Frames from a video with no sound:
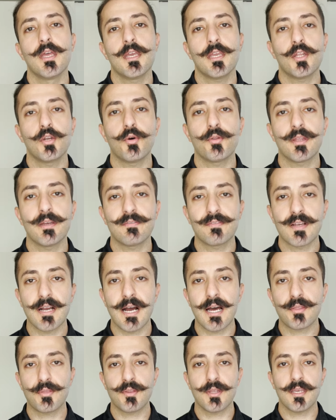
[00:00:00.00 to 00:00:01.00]
You know, they've
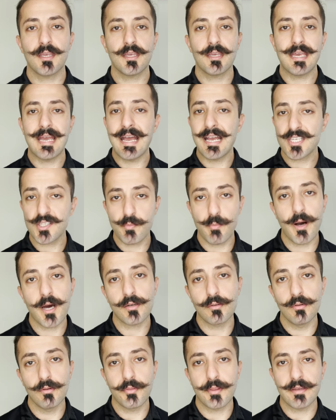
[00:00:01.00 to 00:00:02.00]
got the S
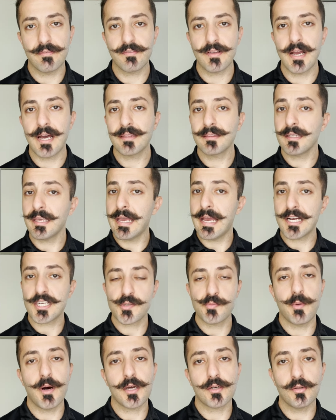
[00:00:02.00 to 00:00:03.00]
model, they've got the
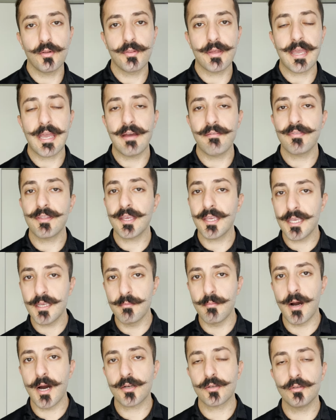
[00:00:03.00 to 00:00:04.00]
X model, they have the E
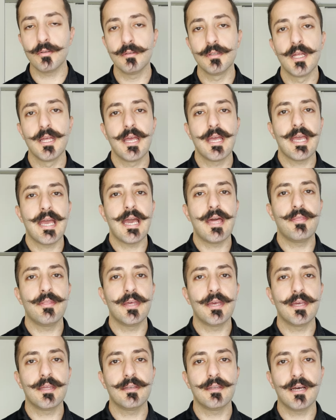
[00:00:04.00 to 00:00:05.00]
model, and
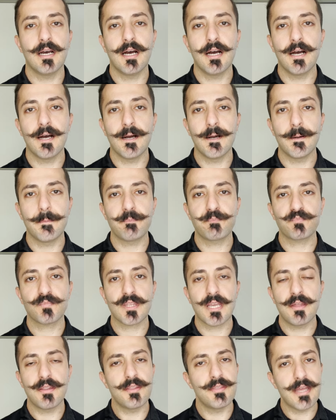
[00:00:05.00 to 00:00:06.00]
then, um,
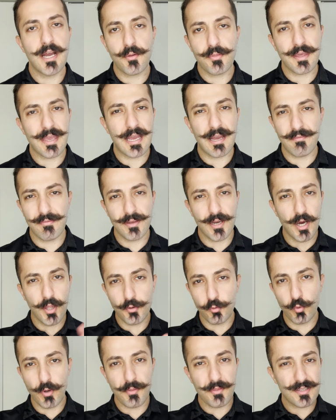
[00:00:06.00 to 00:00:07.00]
and then now they have the
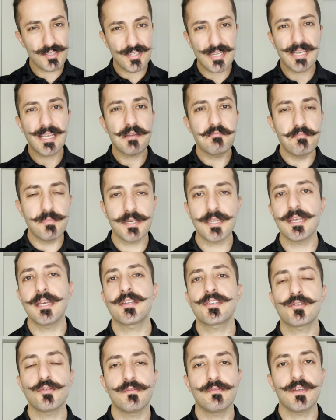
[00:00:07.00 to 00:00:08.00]
other one that's like a mini
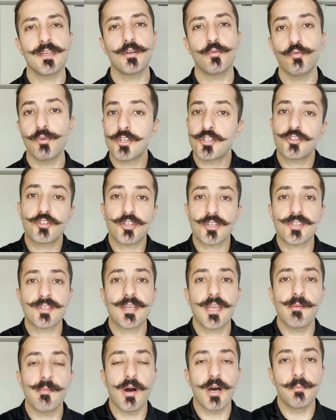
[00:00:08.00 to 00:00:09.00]
S U V, which just
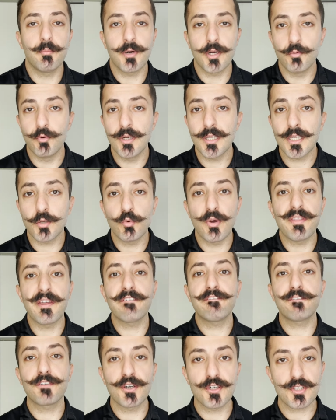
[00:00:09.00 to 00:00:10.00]
came on. But really, when they
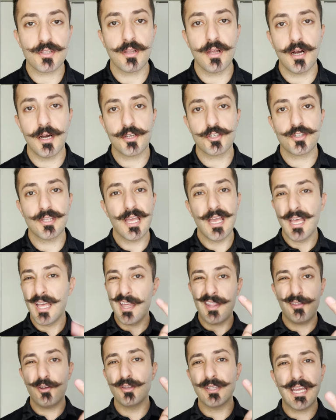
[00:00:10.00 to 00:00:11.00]
first launched,
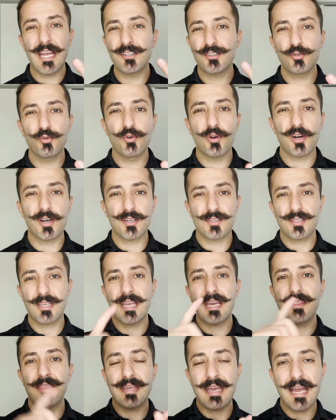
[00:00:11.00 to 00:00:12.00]
they only had two cars. They
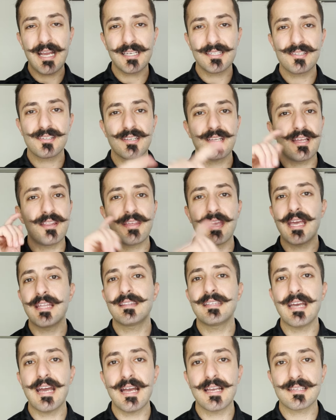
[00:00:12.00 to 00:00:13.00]
had the X and they had
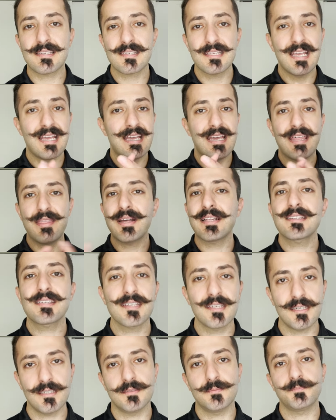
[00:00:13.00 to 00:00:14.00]
the S, and that's
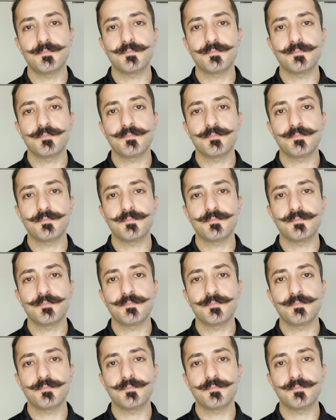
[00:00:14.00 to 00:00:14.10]
it.